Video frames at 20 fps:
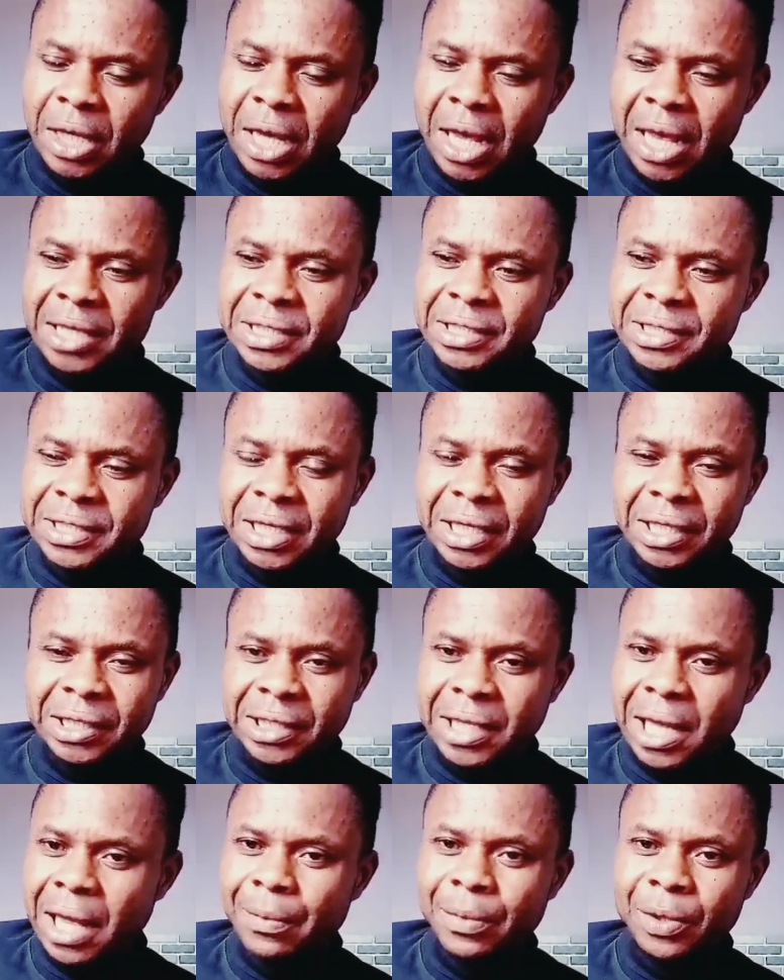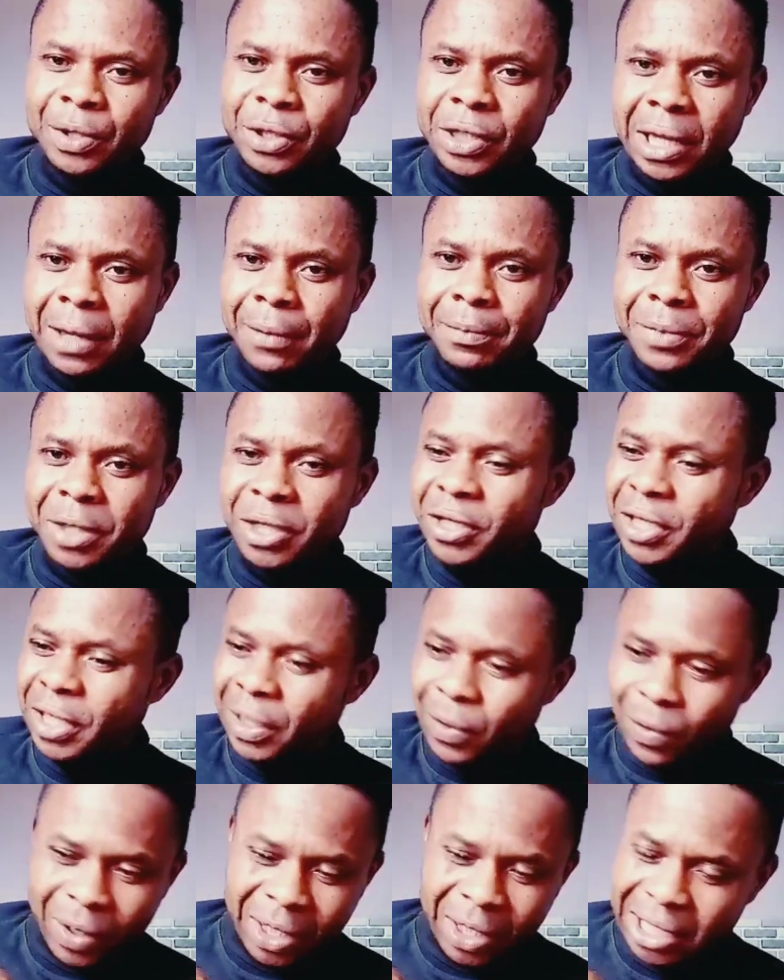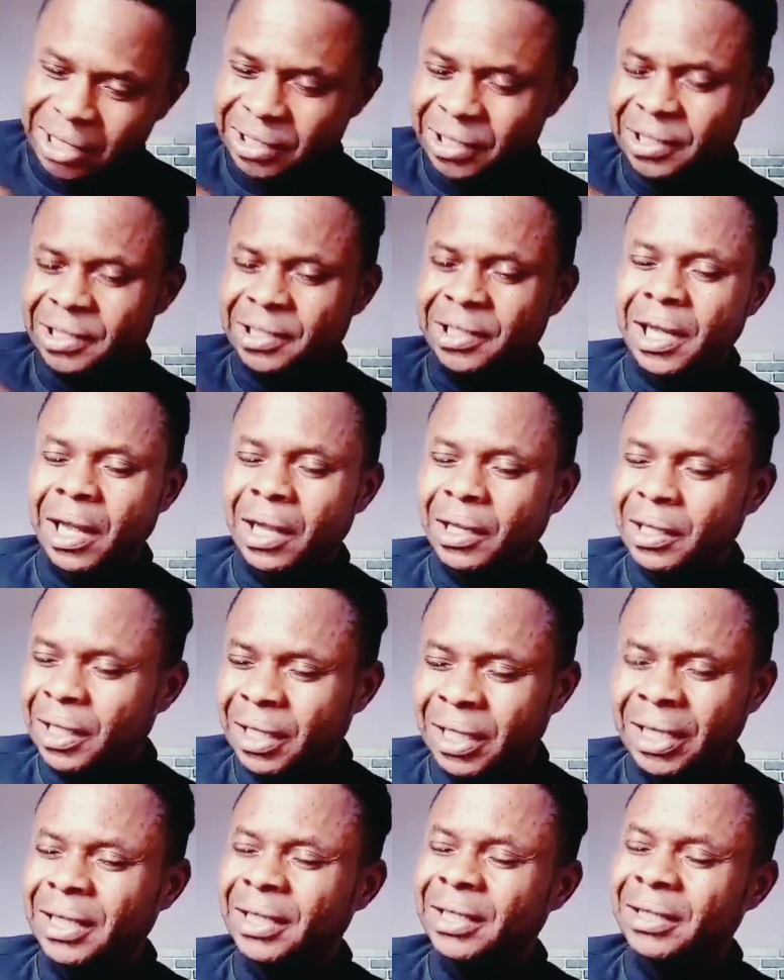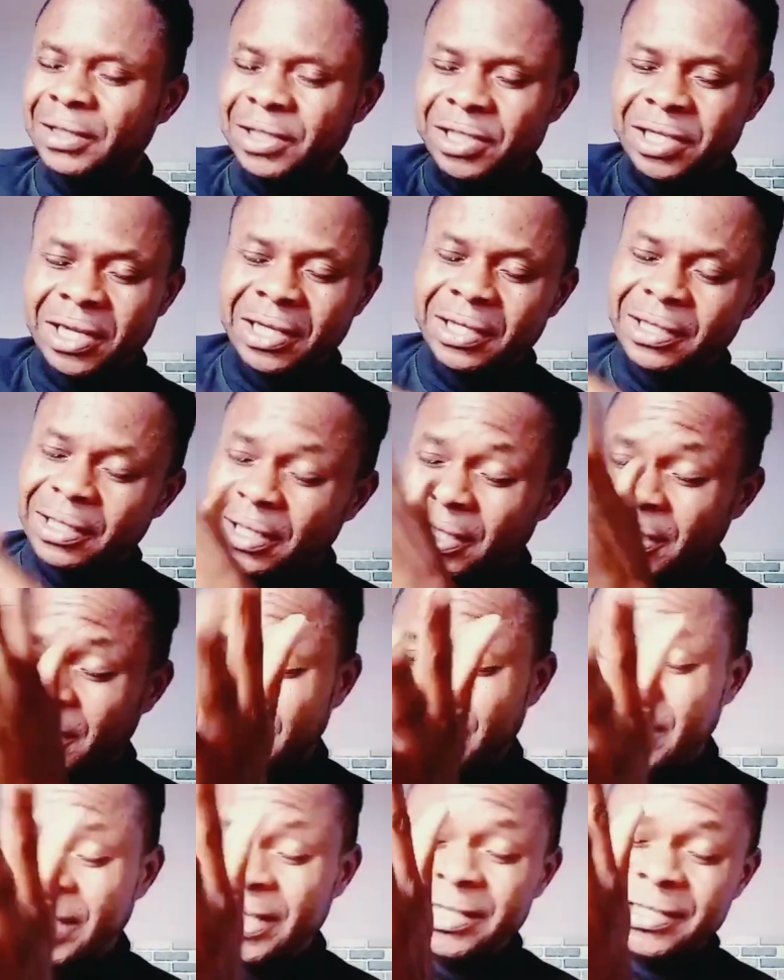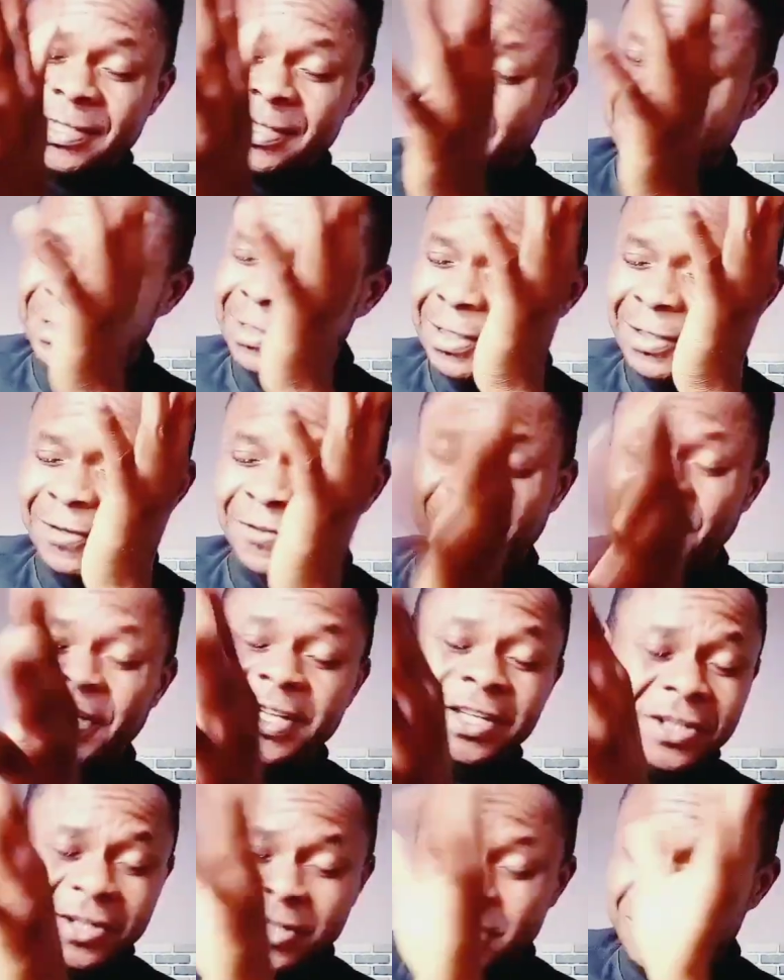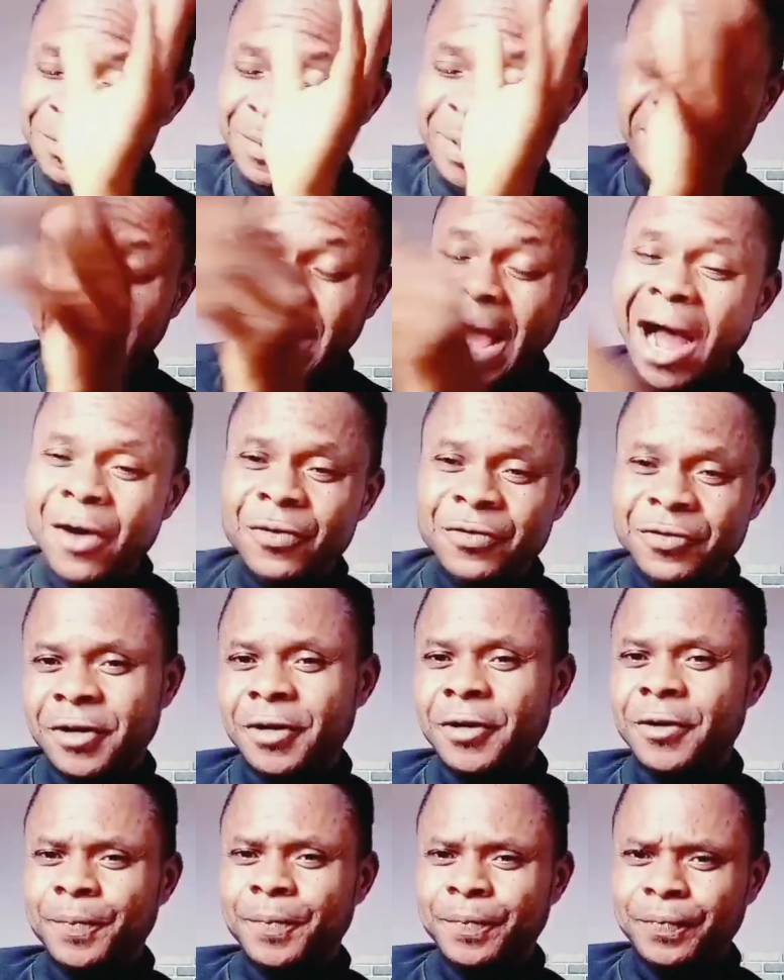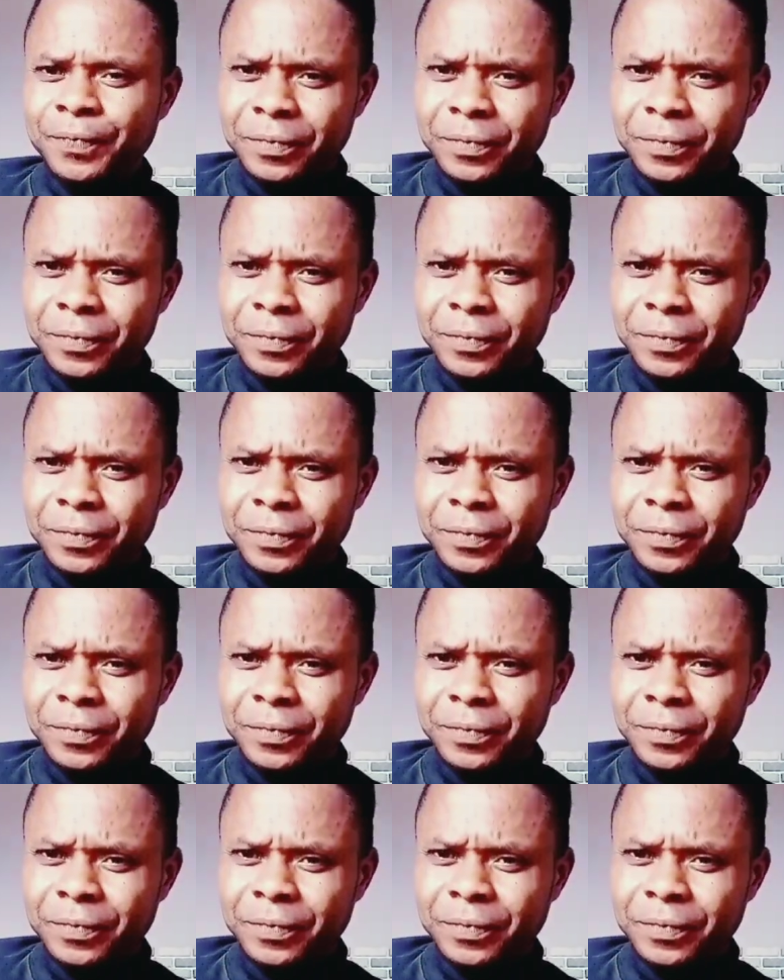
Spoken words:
SJW community, when I just got in, his videos been out there.